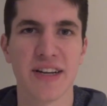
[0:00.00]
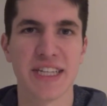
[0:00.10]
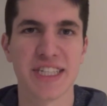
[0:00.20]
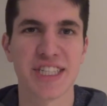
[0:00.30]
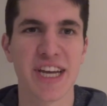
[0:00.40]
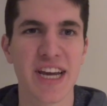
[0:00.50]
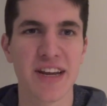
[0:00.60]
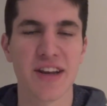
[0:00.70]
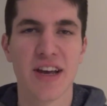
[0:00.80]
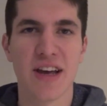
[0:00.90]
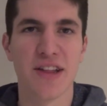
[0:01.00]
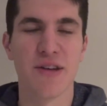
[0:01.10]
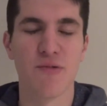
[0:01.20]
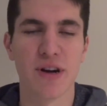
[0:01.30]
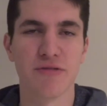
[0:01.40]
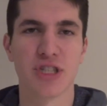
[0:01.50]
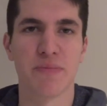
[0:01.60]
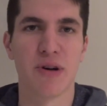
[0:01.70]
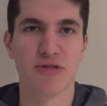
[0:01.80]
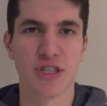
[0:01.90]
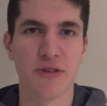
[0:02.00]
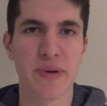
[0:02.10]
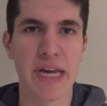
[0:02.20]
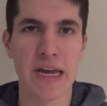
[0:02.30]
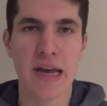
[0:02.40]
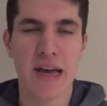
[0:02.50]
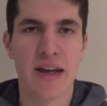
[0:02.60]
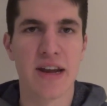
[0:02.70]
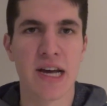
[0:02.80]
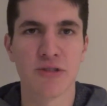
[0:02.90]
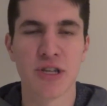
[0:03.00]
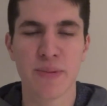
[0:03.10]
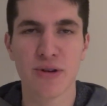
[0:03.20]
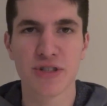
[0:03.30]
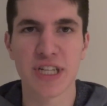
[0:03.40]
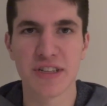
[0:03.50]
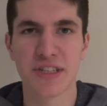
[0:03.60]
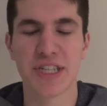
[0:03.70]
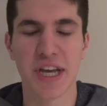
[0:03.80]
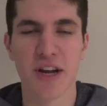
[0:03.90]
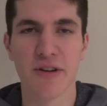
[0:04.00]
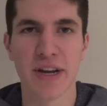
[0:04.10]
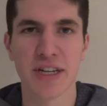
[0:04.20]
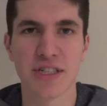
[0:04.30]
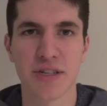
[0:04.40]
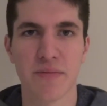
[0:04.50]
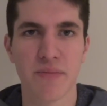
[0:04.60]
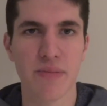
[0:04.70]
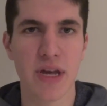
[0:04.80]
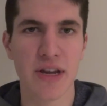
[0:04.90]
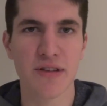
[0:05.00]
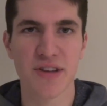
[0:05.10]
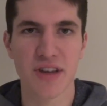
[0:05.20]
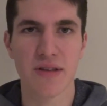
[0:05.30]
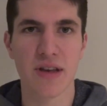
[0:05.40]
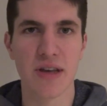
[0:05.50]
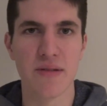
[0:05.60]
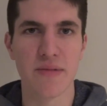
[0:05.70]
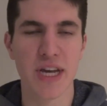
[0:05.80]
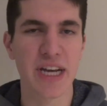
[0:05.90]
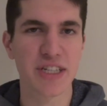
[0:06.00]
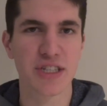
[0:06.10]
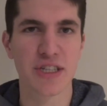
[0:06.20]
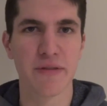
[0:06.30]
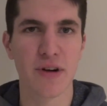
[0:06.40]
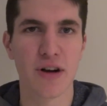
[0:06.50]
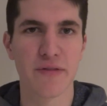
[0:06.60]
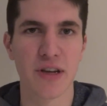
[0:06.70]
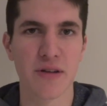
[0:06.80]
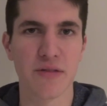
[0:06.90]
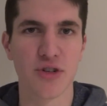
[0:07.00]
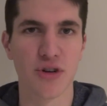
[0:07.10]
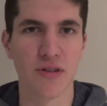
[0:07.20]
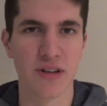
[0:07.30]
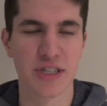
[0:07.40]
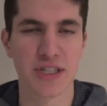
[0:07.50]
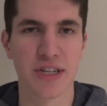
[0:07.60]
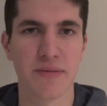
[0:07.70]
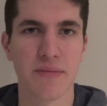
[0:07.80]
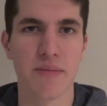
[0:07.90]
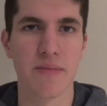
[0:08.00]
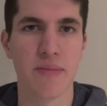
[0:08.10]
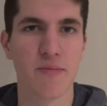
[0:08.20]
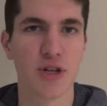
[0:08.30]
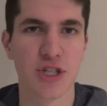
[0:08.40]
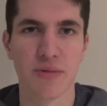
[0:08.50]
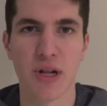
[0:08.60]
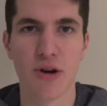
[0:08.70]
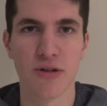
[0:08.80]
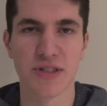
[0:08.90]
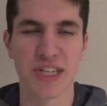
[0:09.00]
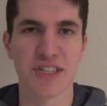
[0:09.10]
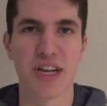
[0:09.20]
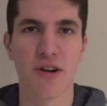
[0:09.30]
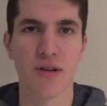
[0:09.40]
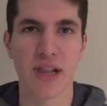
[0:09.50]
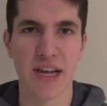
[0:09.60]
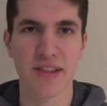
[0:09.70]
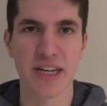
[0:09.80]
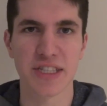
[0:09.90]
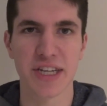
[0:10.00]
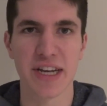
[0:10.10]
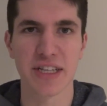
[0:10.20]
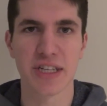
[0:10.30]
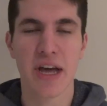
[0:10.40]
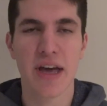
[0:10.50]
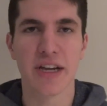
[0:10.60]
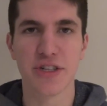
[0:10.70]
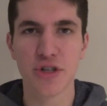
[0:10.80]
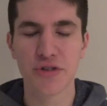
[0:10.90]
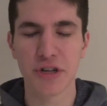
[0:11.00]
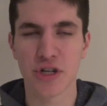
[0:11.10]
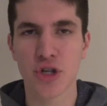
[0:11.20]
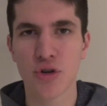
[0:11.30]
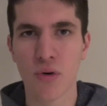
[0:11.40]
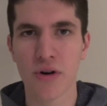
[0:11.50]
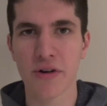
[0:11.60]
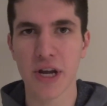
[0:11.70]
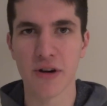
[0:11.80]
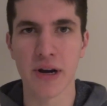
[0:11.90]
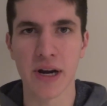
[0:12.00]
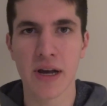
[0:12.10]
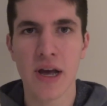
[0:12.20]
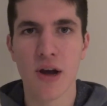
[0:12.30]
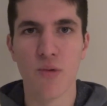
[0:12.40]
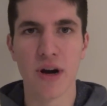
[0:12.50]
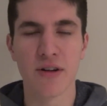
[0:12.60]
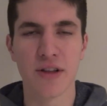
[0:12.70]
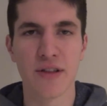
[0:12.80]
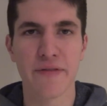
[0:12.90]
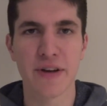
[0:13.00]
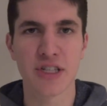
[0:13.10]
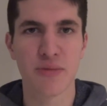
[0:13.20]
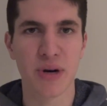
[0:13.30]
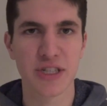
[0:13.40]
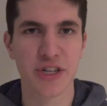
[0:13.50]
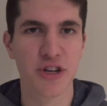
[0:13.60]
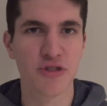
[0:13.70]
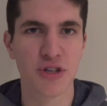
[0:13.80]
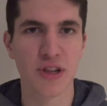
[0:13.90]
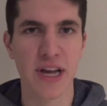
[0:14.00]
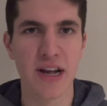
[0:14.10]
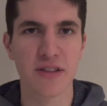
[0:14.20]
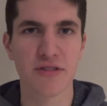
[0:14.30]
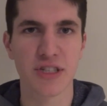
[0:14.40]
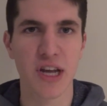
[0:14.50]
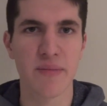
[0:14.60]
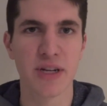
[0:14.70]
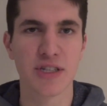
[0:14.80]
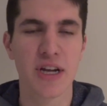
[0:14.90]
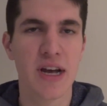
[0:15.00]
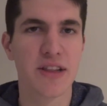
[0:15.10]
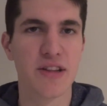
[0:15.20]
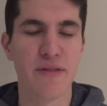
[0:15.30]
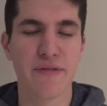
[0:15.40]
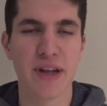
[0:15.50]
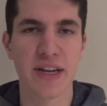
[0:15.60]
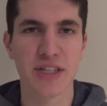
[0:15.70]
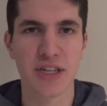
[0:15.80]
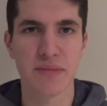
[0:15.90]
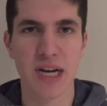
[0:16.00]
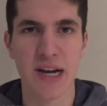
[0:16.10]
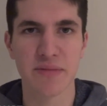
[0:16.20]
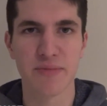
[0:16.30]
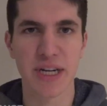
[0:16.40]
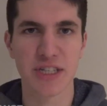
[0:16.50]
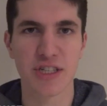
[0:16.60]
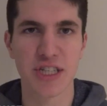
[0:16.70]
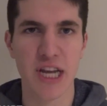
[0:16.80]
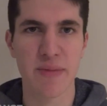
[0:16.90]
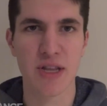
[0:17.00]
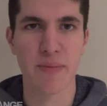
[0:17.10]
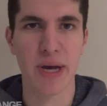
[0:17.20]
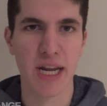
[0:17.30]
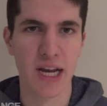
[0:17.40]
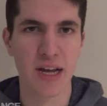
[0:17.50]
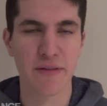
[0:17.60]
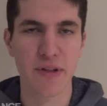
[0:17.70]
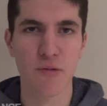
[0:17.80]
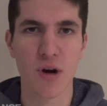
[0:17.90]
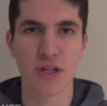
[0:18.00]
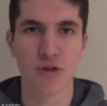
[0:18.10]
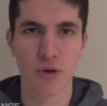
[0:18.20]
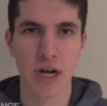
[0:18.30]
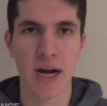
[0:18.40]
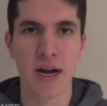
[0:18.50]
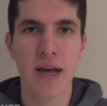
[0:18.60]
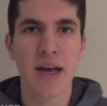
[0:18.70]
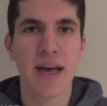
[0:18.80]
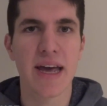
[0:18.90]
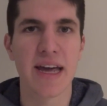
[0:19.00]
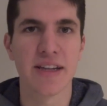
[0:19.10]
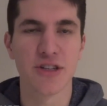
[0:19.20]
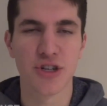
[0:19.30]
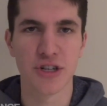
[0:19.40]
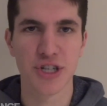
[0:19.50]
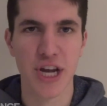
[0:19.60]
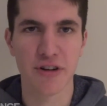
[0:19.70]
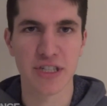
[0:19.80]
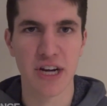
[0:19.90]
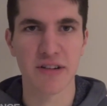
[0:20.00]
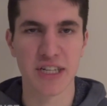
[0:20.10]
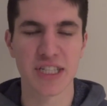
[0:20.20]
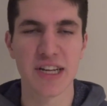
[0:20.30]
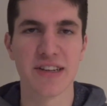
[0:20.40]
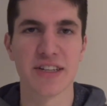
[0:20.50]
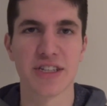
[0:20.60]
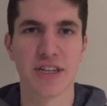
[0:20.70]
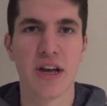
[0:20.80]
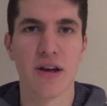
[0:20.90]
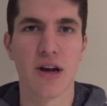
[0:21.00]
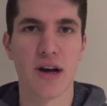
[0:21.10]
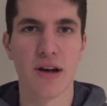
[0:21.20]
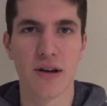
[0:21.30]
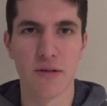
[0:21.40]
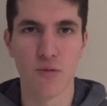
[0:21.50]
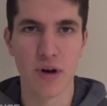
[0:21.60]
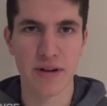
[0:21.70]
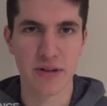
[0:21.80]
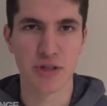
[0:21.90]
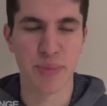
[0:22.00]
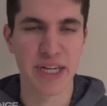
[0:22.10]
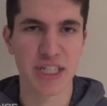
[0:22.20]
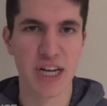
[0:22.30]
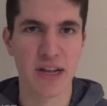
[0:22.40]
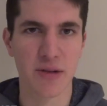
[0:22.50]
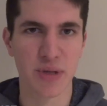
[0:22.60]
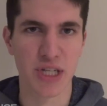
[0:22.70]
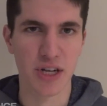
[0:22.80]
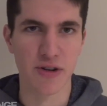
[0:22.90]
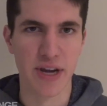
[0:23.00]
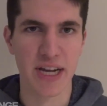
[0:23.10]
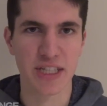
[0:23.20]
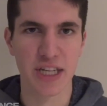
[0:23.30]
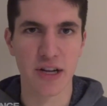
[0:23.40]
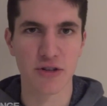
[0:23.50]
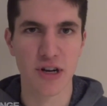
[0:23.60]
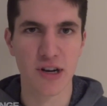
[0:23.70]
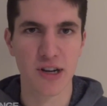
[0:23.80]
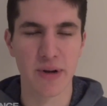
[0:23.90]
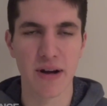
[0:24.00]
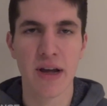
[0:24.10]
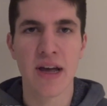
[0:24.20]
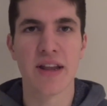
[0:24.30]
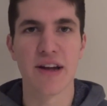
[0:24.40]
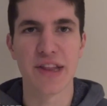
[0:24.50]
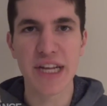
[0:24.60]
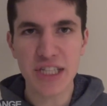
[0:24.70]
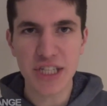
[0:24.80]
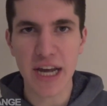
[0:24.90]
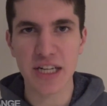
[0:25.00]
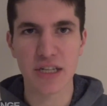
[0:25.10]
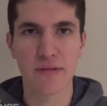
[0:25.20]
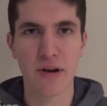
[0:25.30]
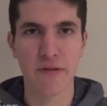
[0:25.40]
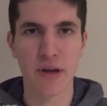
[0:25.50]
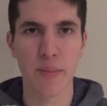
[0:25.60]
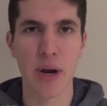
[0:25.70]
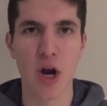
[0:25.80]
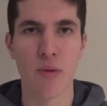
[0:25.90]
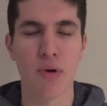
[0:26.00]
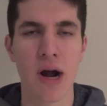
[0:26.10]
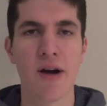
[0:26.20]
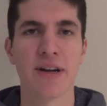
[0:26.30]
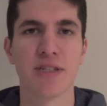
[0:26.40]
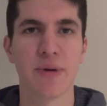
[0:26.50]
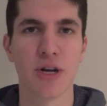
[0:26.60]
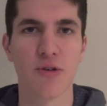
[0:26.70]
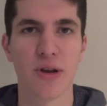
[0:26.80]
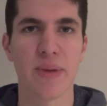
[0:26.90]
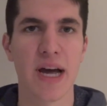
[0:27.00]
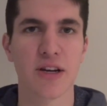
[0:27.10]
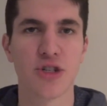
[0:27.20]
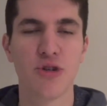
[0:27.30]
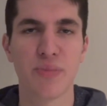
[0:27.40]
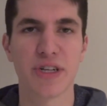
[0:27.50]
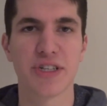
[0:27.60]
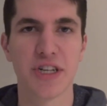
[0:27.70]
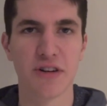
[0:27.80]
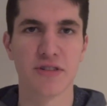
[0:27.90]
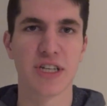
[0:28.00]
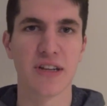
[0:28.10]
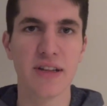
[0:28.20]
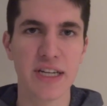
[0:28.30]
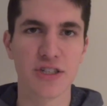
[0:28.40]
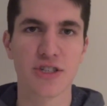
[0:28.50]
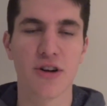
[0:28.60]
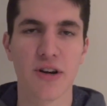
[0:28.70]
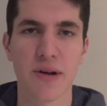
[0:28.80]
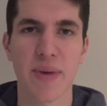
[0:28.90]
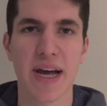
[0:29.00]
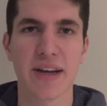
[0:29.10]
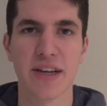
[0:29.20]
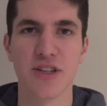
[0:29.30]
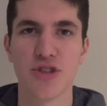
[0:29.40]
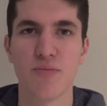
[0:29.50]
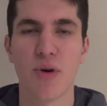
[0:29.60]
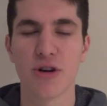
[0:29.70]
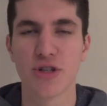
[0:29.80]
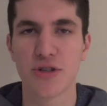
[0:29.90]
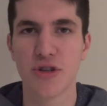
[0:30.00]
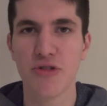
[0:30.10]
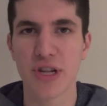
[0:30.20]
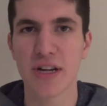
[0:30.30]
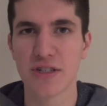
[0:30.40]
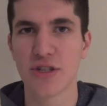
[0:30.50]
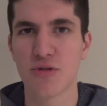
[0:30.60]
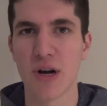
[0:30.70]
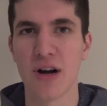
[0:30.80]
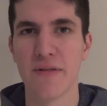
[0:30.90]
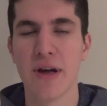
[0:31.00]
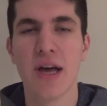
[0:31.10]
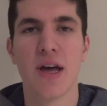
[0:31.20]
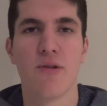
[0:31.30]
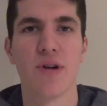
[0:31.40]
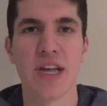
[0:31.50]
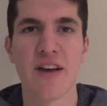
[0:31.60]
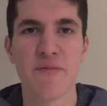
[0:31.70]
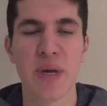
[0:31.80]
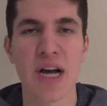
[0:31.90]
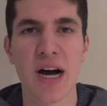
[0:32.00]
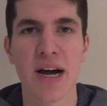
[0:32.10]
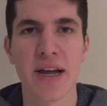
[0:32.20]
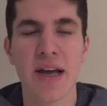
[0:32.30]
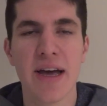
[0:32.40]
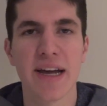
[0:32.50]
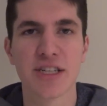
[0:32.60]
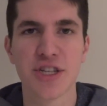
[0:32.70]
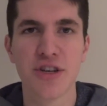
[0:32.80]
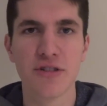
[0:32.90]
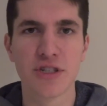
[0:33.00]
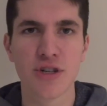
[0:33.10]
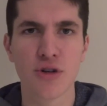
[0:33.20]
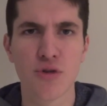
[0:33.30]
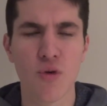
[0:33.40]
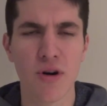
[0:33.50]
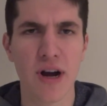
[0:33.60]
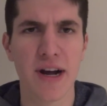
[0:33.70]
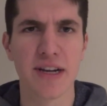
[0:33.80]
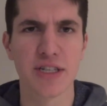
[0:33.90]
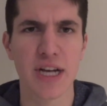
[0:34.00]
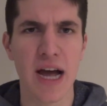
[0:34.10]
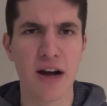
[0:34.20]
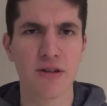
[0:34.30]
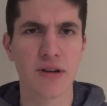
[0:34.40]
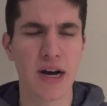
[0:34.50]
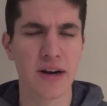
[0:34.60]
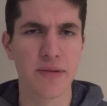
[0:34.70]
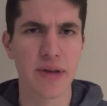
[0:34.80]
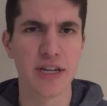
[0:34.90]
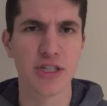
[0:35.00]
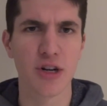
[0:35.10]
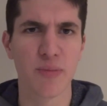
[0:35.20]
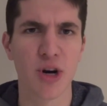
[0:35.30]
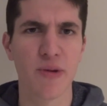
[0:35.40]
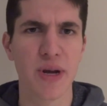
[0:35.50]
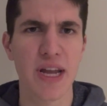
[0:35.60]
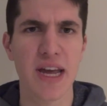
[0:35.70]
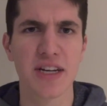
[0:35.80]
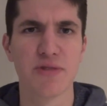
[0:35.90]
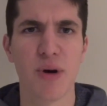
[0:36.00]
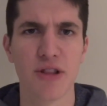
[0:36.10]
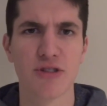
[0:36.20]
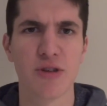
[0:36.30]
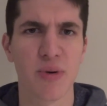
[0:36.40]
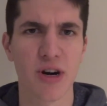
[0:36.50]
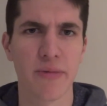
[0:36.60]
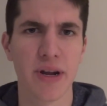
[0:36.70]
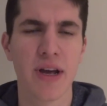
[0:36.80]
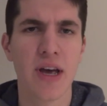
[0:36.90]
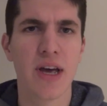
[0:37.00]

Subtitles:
insane than what it was supposed to be. Now, typical sentencing hearings in cases involving journalists and whistleblowers, etc., like this it's usually a shorter hearing where the defense and prosecution lay out their statements. The defendant sometimes makes a statement depending on if they want to or not, and the judge carries out a sentence, what is based on the particular case that they're talking about. Now, this case involving Barrett Brown has been going back 2+ years at least, starting back in March 2012, where the FBI executed a search warrant on his apartment and his mother's apartment,